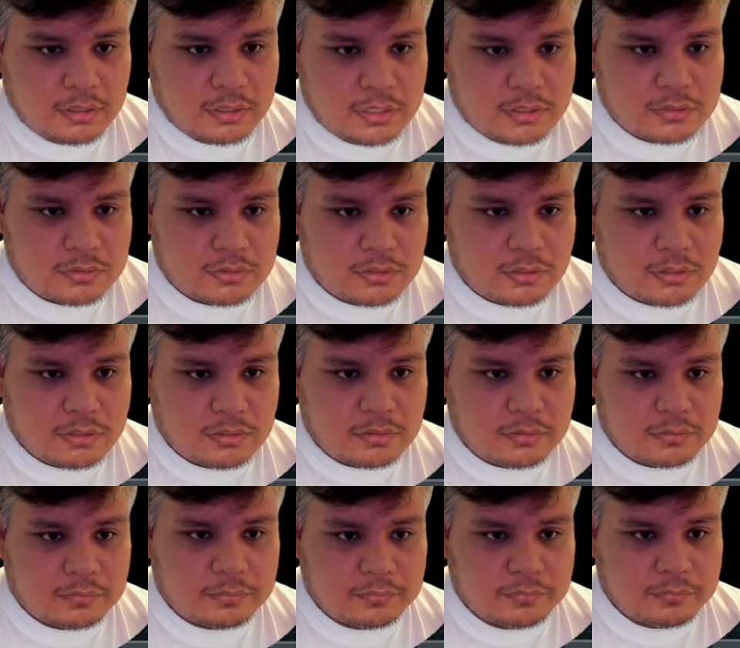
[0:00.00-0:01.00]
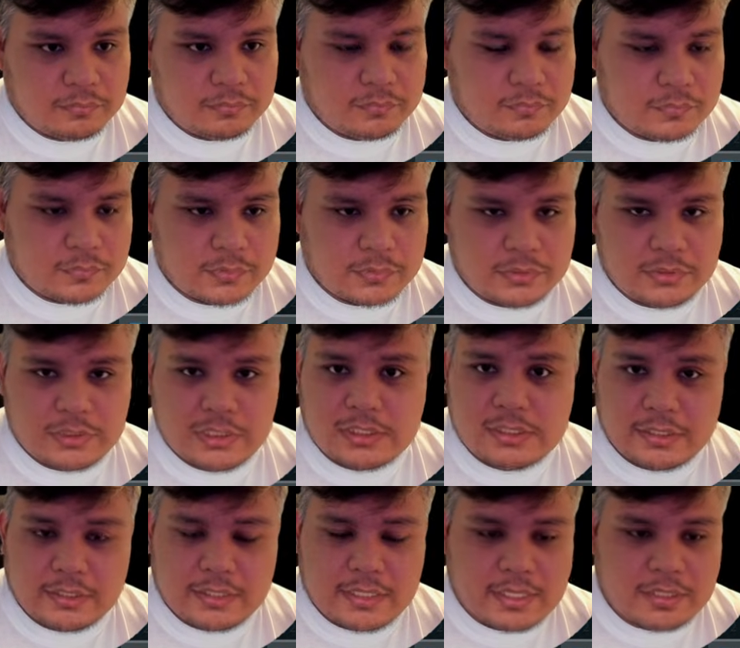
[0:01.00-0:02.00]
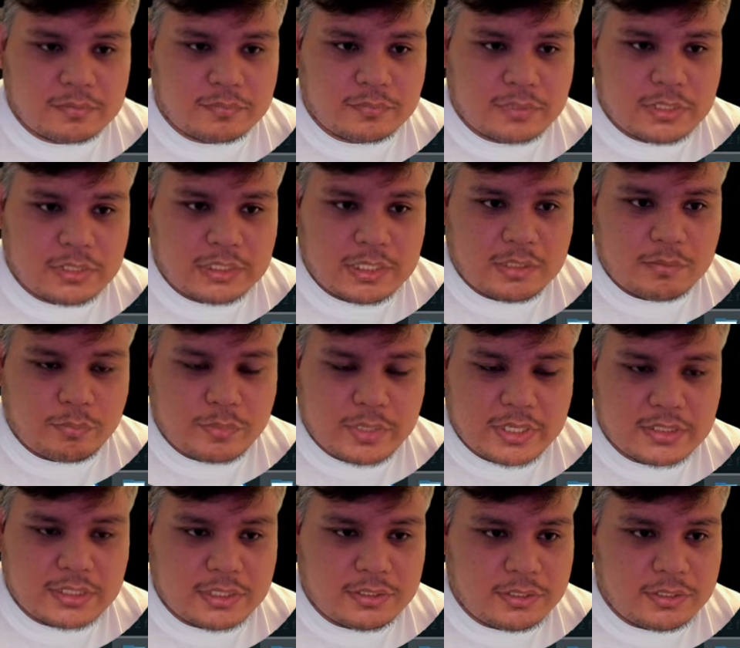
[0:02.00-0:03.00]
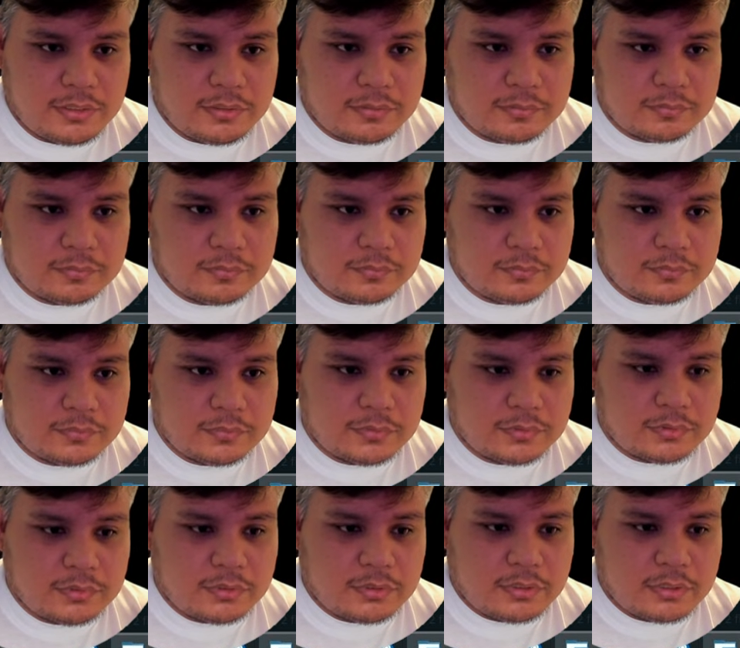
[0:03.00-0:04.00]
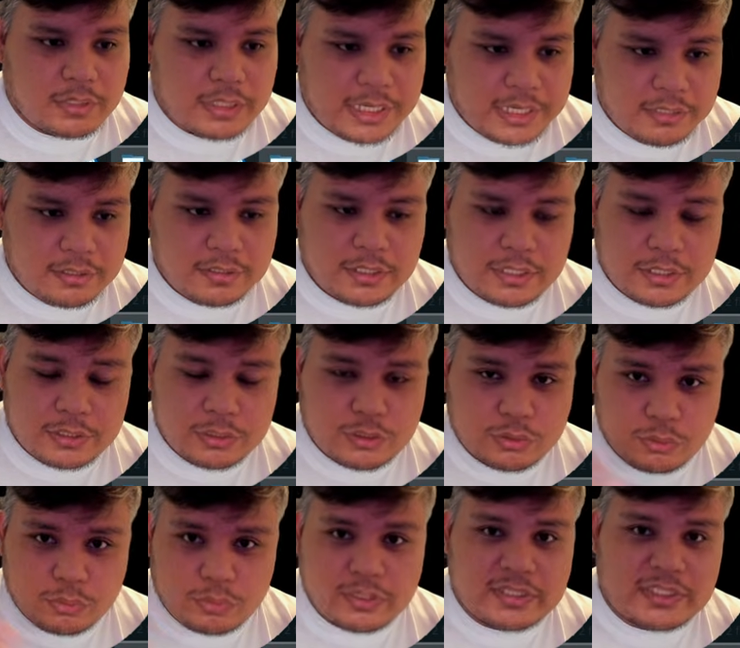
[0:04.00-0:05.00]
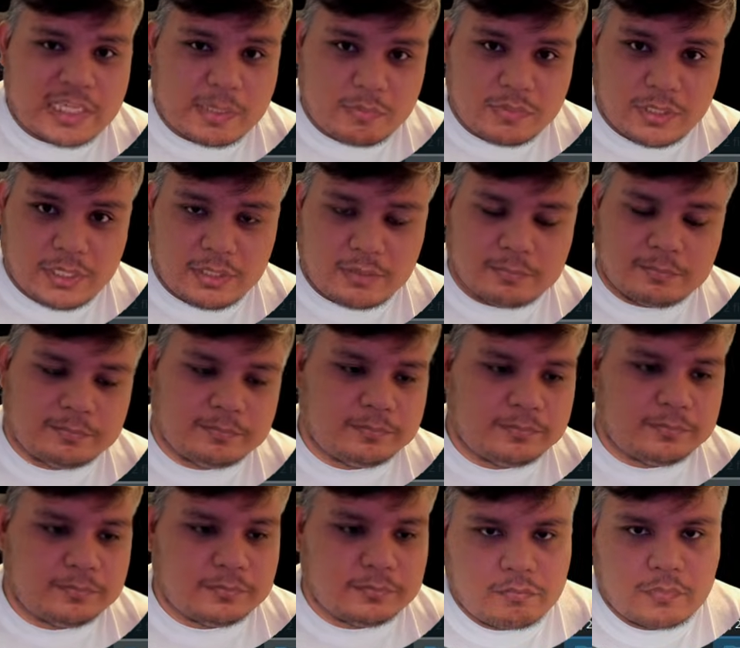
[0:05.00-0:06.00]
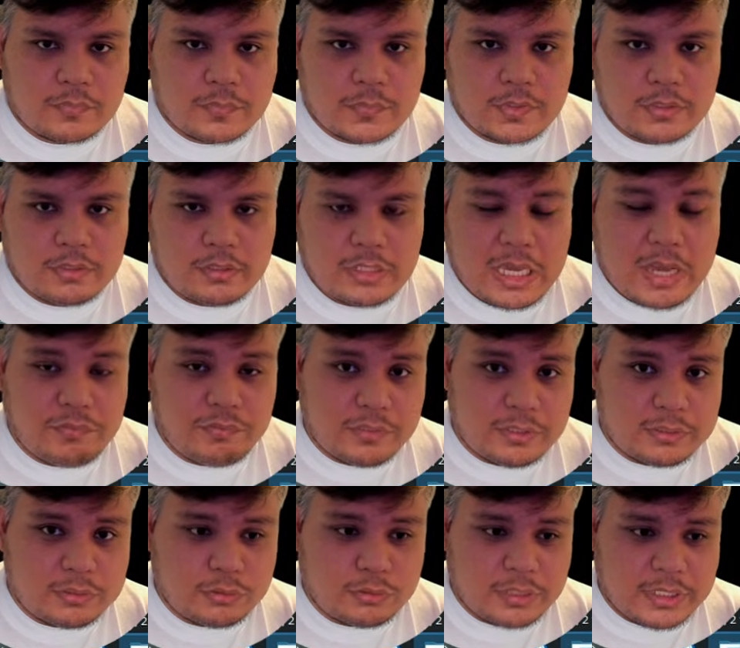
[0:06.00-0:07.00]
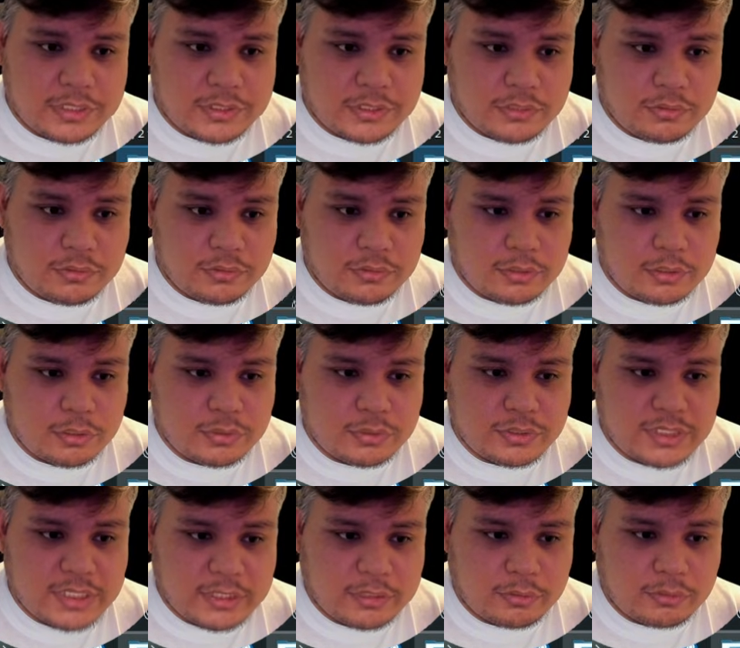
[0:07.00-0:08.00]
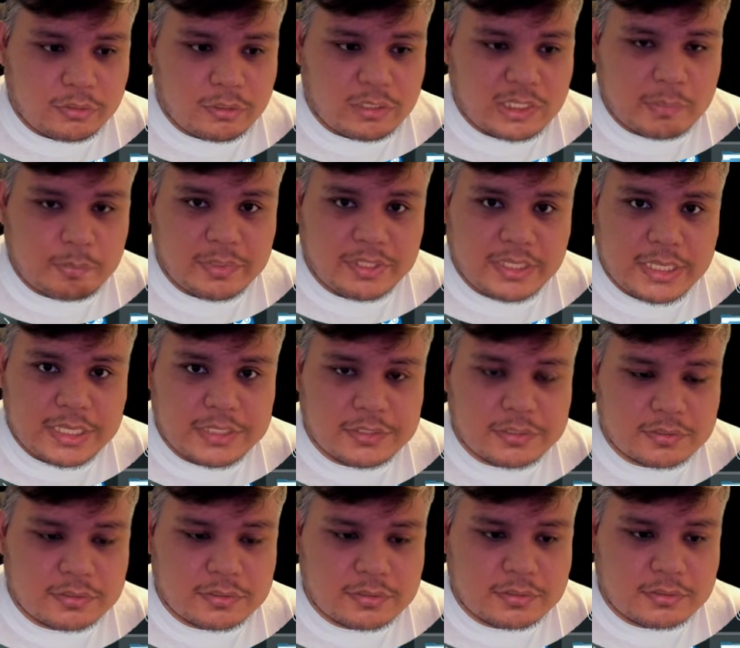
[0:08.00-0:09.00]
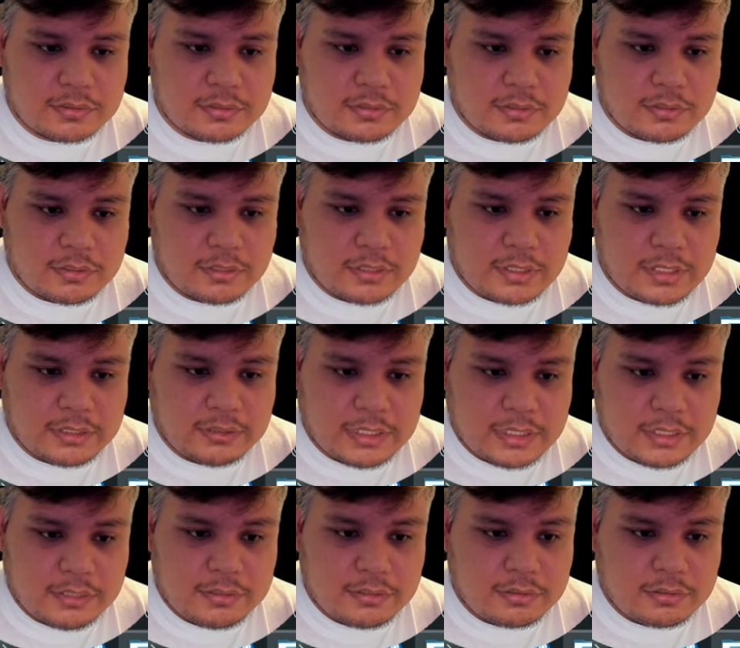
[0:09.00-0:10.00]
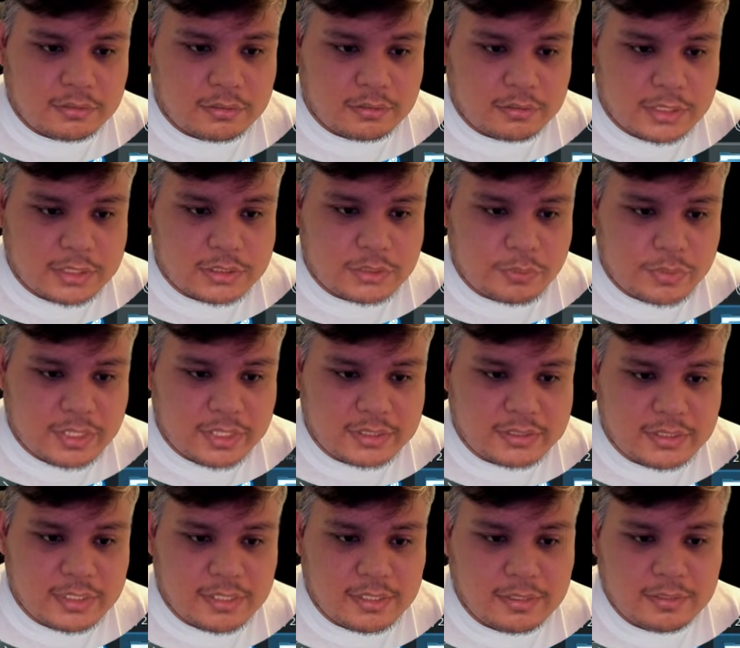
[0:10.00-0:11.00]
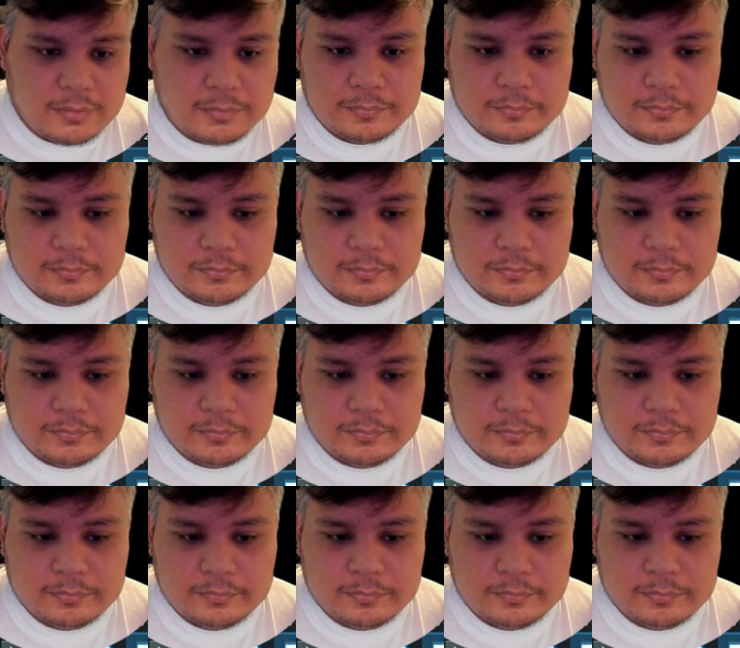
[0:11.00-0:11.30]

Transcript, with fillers: install just like that and then press enter and it should do the same thing after installation you'll see it on all applications and then let's run Accela